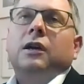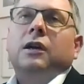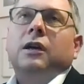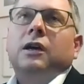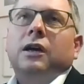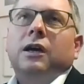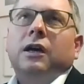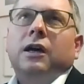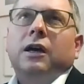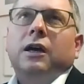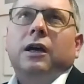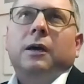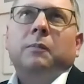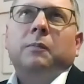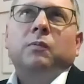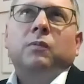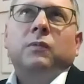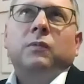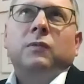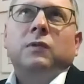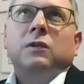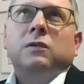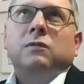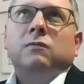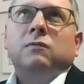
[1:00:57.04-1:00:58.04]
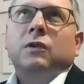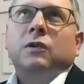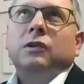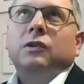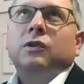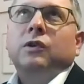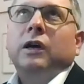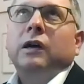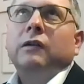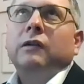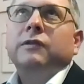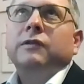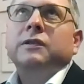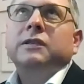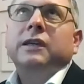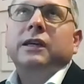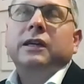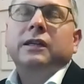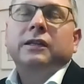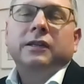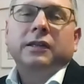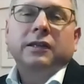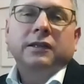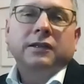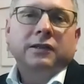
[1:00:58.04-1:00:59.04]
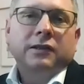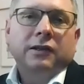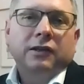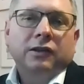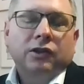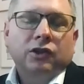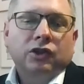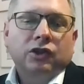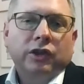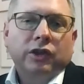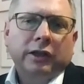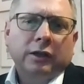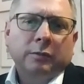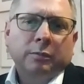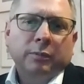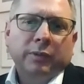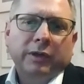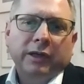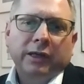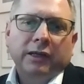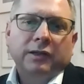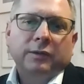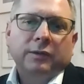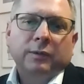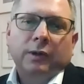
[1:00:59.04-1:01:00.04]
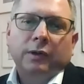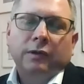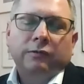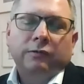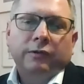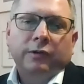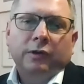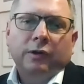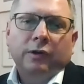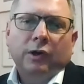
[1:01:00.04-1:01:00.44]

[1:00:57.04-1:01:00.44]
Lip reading: What you haven't said is that the Schiller P is one of the